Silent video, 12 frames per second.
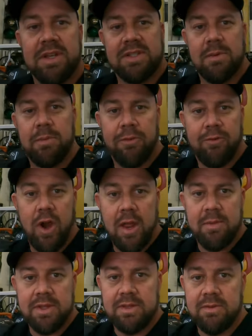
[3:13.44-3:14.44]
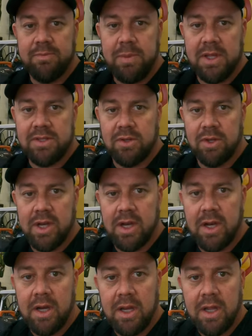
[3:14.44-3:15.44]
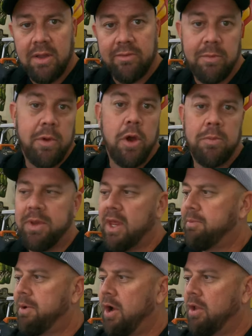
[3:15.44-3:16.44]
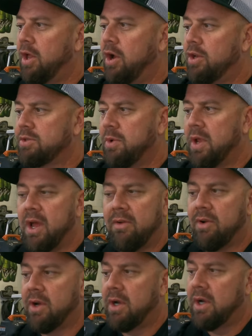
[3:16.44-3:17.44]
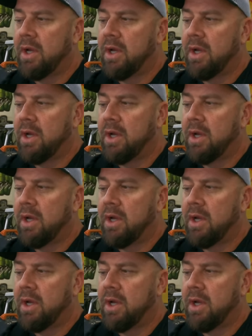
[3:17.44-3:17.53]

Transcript: simple framing pencil here from Home Depot, Lowe's, whatever,